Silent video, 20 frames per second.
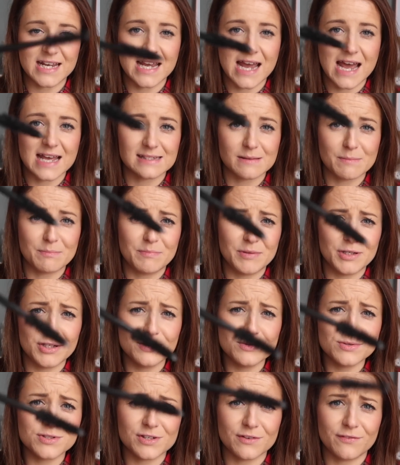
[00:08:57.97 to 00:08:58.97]
It has a
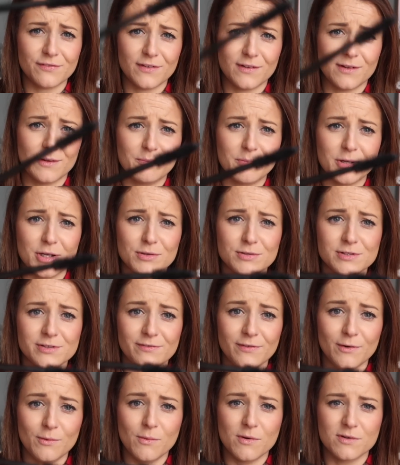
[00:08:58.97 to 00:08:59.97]
beautiful,
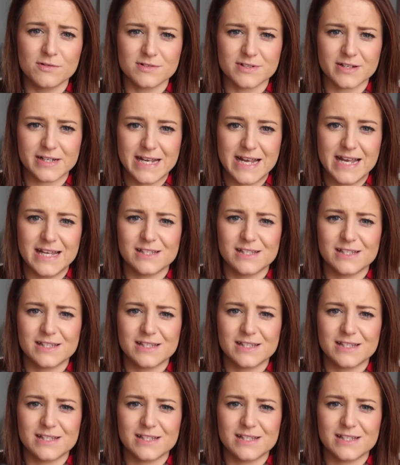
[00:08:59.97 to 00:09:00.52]
beautiful wand on it.